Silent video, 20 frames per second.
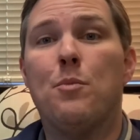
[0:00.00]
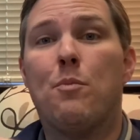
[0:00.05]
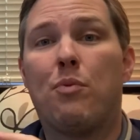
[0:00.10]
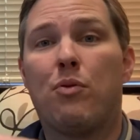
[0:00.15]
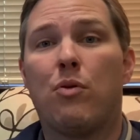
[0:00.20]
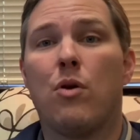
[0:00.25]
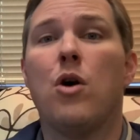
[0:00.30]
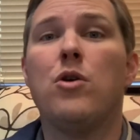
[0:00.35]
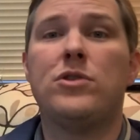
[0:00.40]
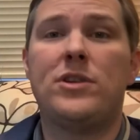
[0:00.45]

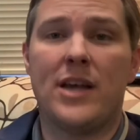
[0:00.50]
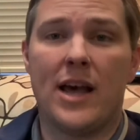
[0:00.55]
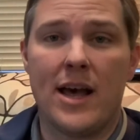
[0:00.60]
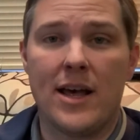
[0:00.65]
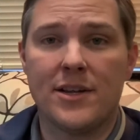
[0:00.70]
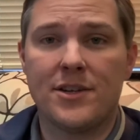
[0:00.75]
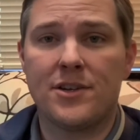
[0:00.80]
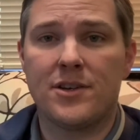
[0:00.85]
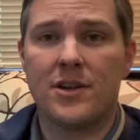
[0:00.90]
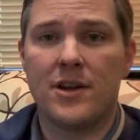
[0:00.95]

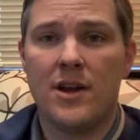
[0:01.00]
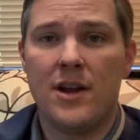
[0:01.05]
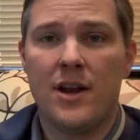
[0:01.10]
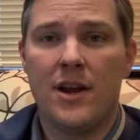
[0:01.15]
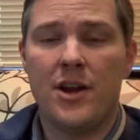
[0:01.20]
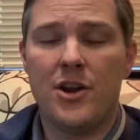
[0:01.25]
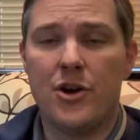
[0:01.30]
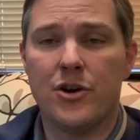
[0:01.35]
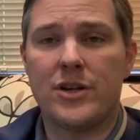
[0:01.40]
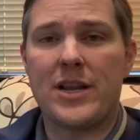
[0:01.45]
protest
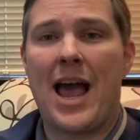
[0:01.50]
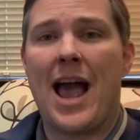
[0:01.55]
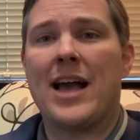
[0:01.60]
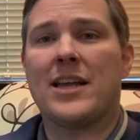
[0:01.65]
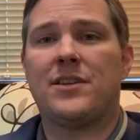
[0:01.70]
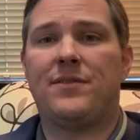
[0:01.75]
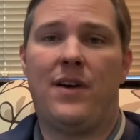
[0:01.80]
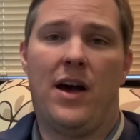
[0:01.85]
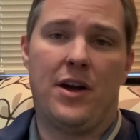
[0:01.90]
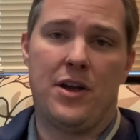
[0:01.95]
your
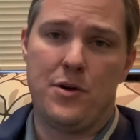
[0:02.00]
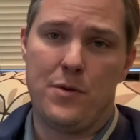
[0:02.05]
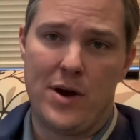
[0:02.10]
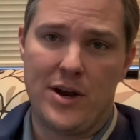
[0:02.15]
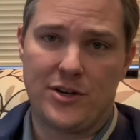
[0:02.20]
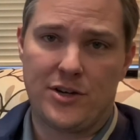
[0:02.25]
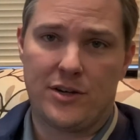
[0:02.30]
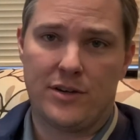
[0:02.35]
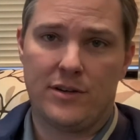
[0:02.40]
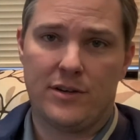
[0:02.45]
tax
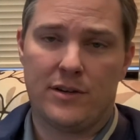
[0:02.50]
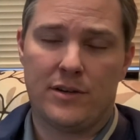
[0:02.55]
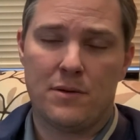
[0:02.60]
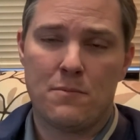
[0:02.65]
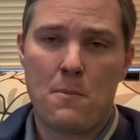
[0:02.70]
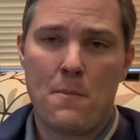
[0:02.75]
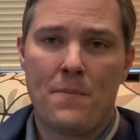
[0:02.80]
valuations.